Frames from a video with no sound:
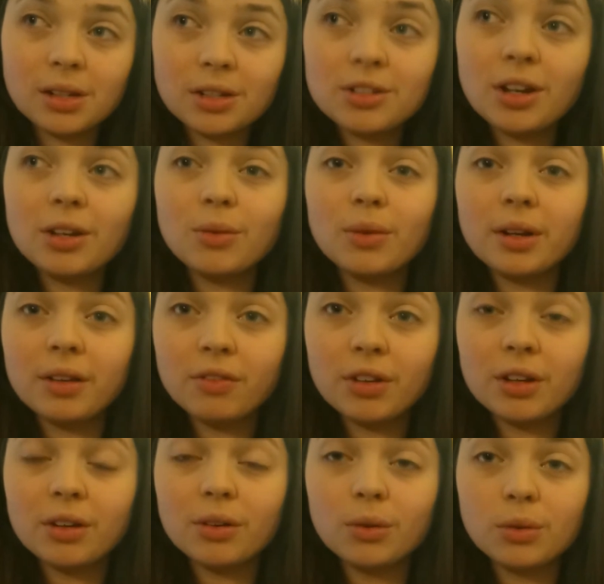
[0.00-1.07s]
I genuinely
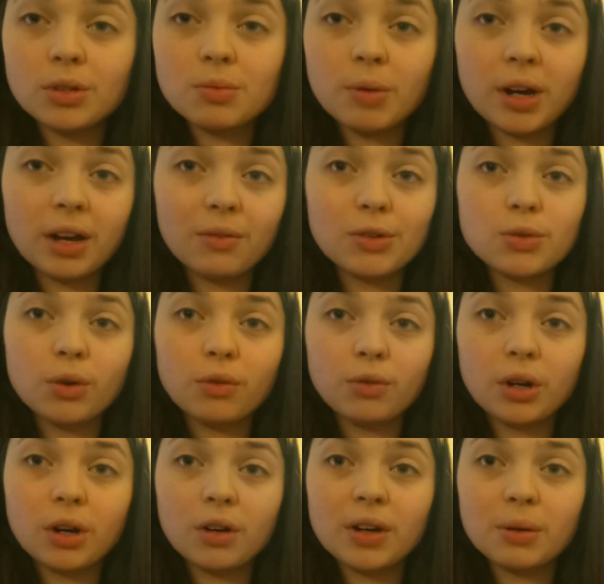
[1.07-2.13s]
feel, despite having 12 and a
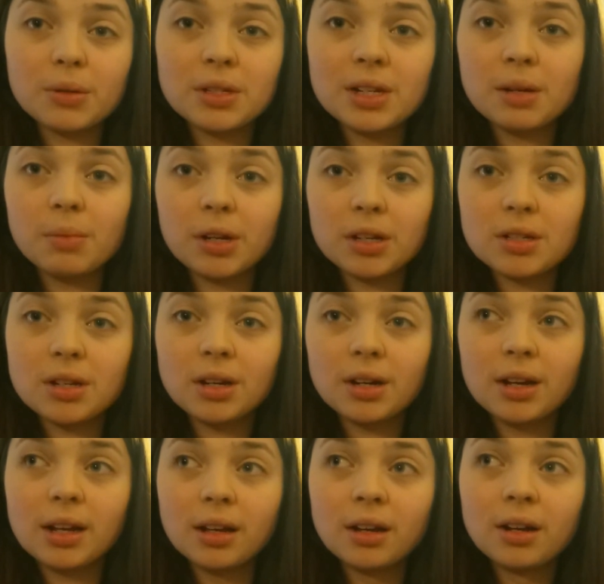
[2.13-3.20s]
half hours sleep last
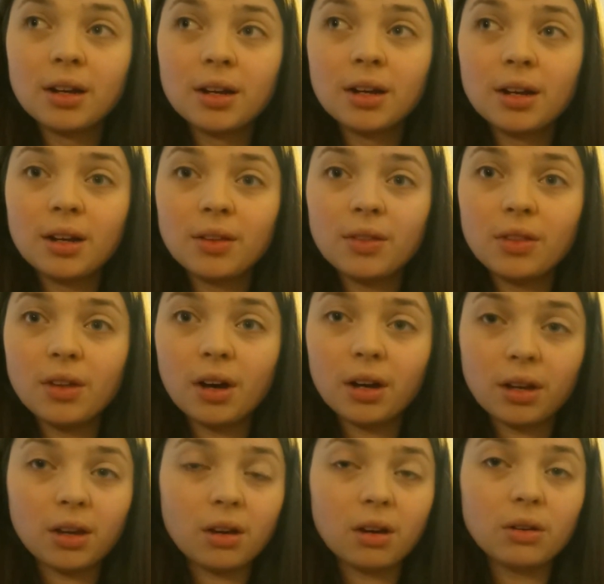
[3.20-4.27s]
night, that I
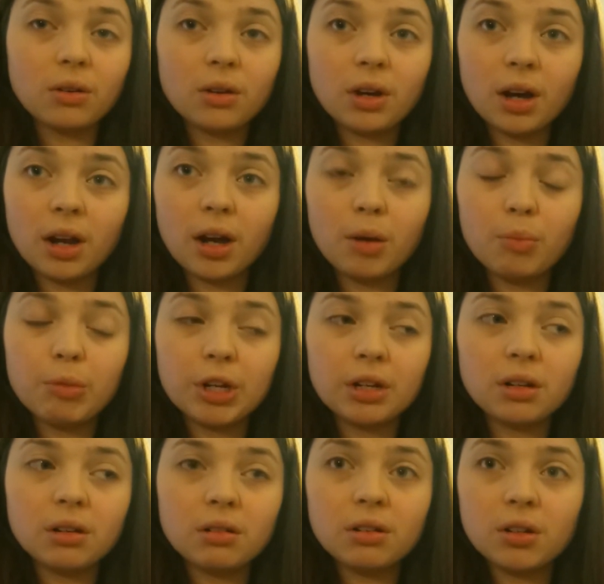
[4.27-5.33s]
could go curl up
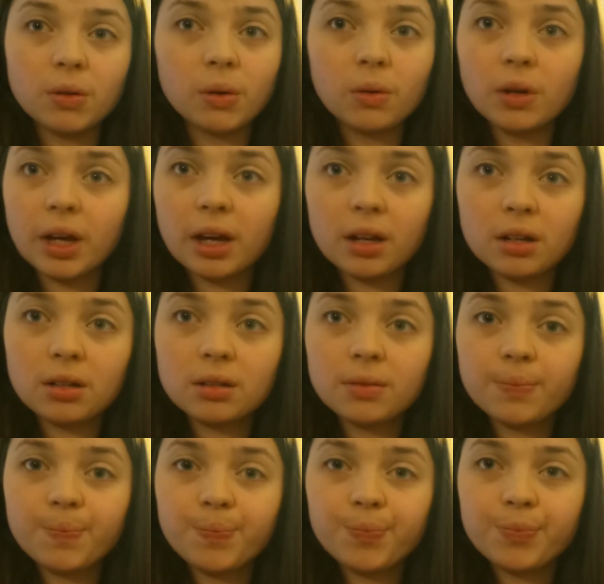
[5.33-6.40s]
and do it all again.
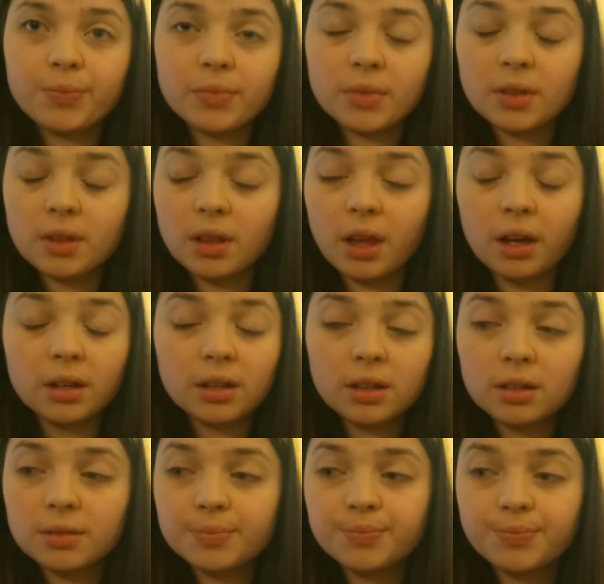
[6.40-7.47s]

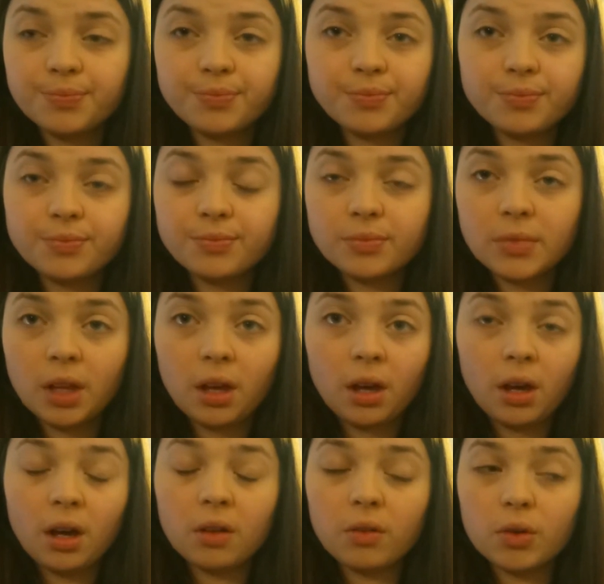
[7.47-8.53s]
Like,
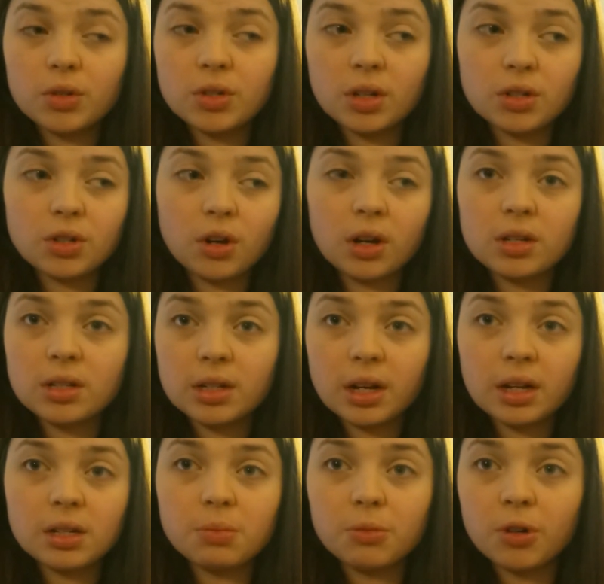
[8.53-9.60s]
I've got such a crazy
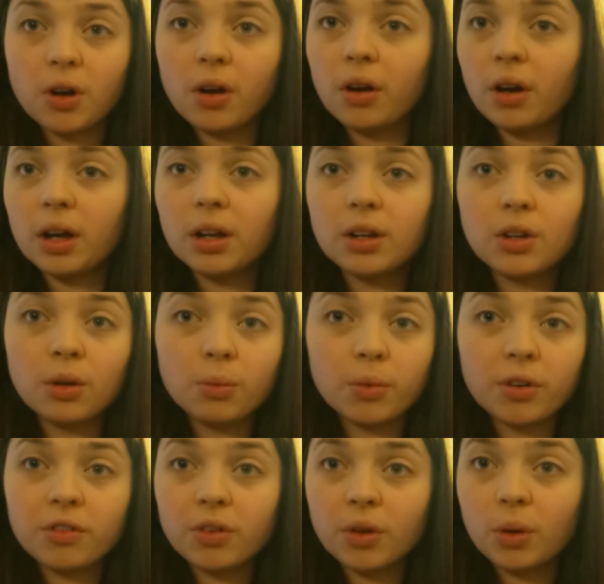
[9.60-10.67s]
day tomorrow and I don't
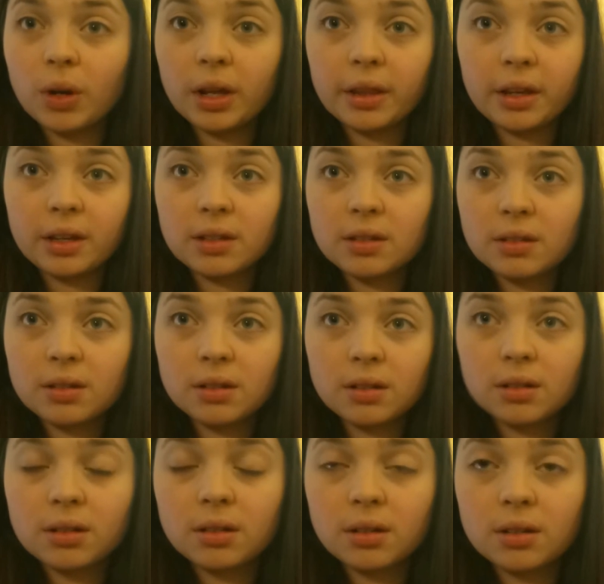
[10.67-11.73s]
want to feel like this.
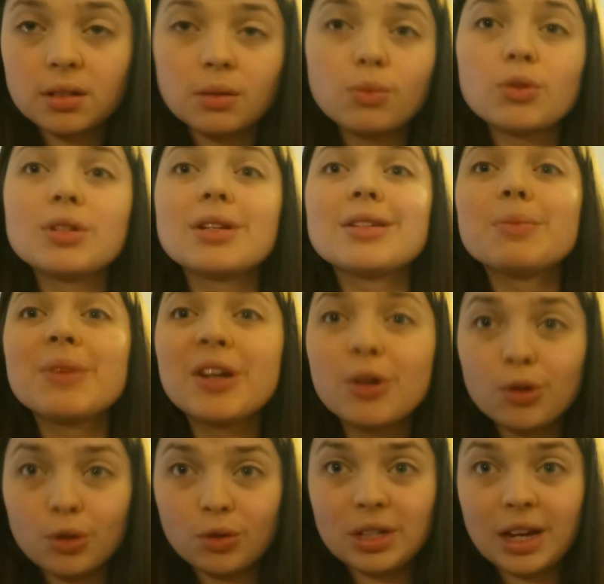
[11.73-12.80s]
Because I want it to be a
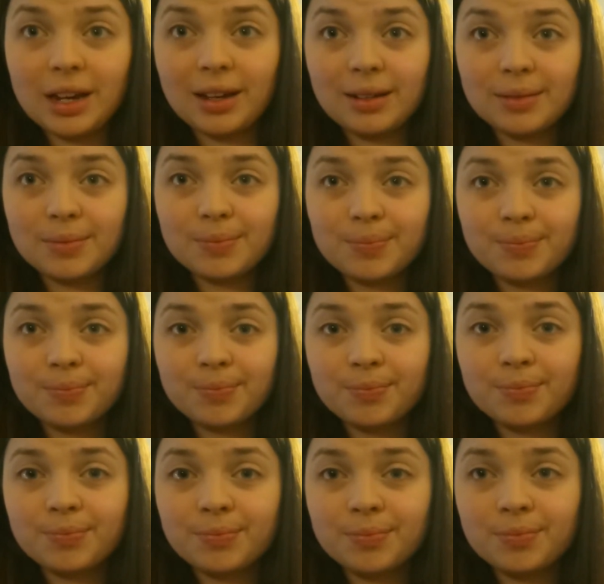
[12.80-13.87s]
good
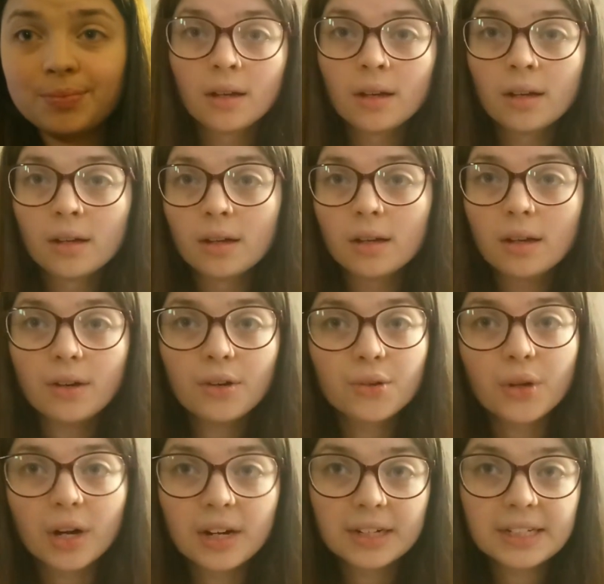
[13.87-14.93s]
day. Oh,
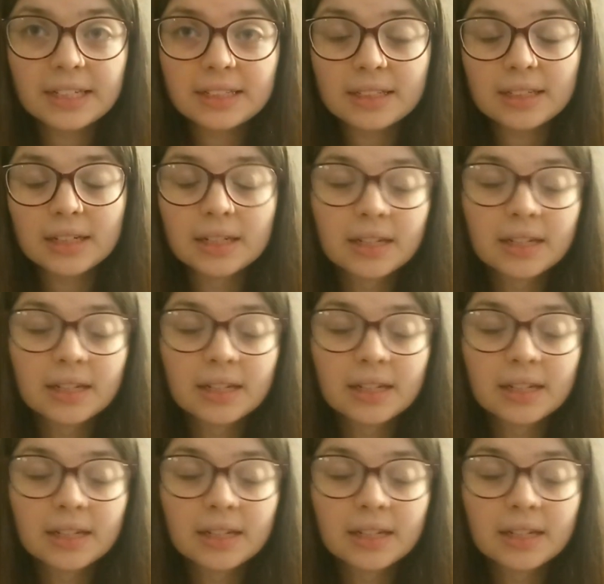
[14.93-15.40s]
guys.